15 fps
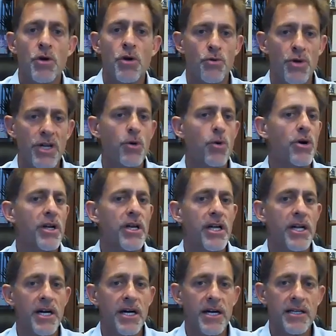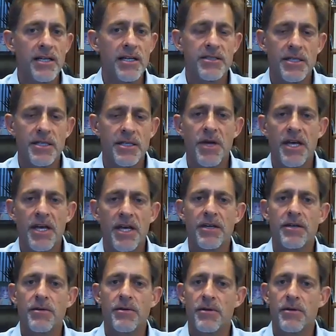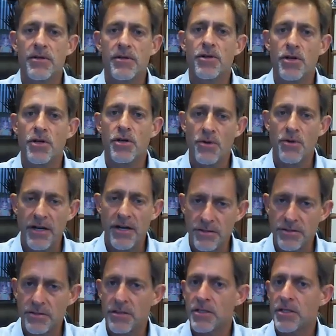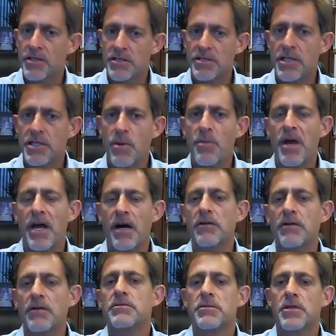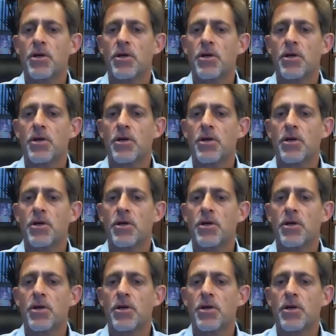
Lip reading: reorganize and pay your creditors some amount